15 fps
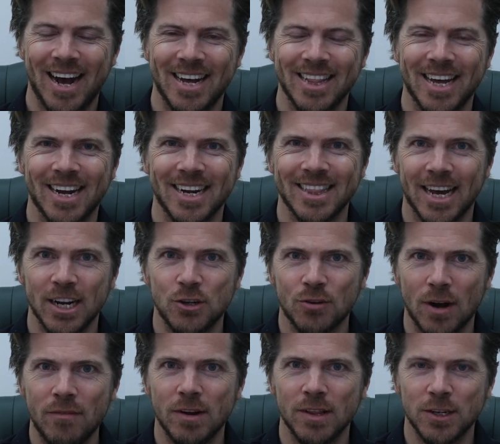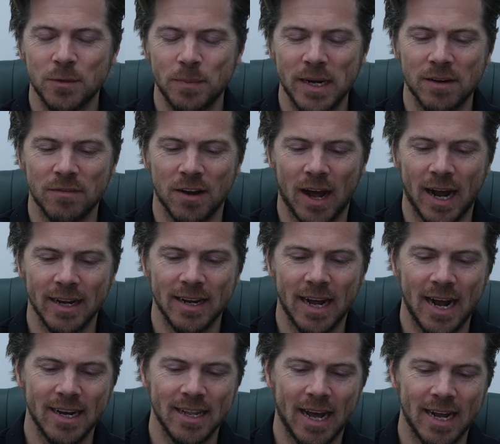and they travel at the speed of light,
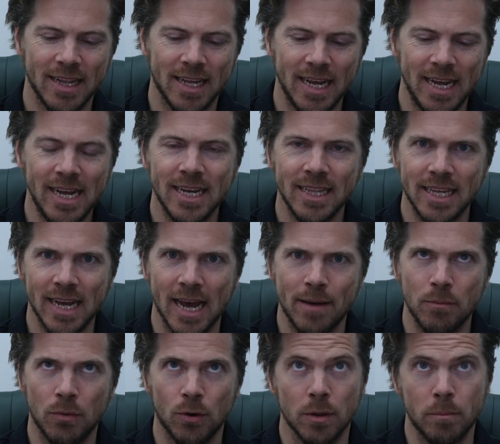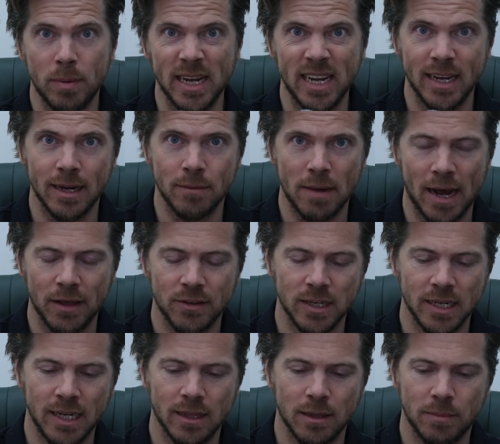and the E and the M, or the B in maths,
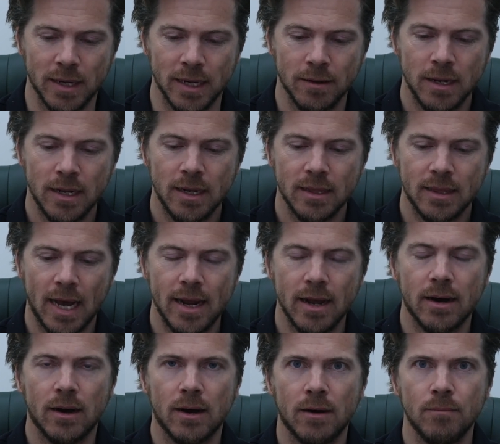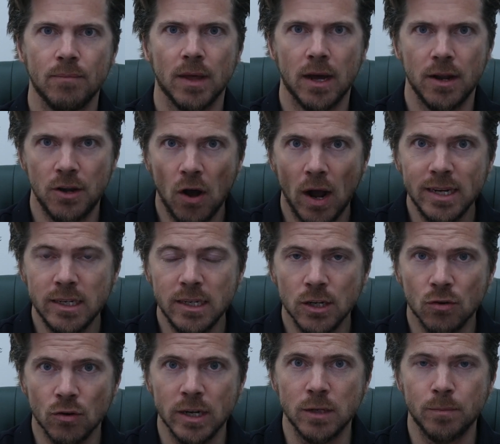the E and the B, they are 90
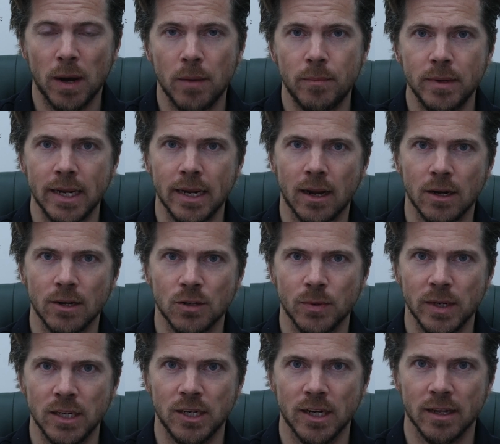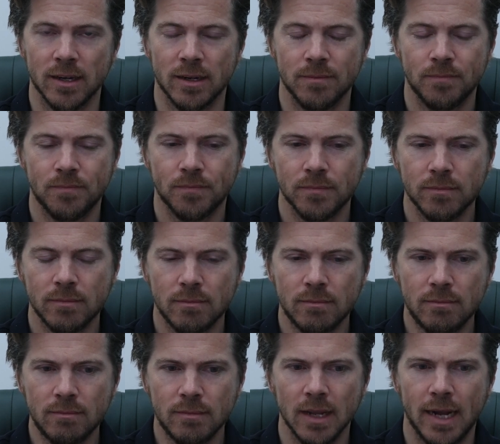degrees perpendicular to each other.
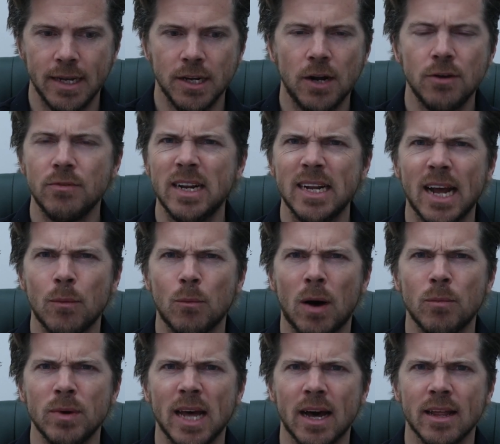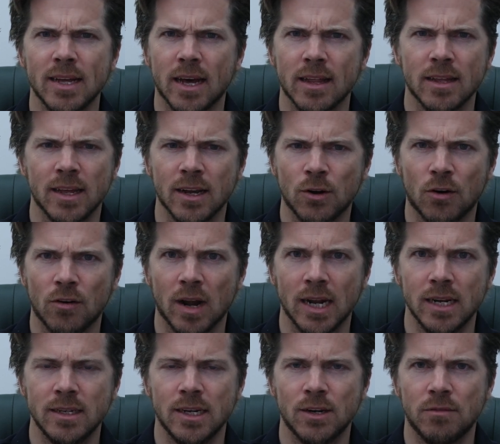And you don't really get one without the other. They're
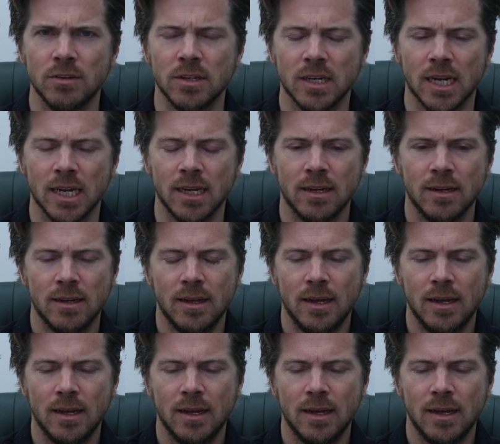correlated, obviously.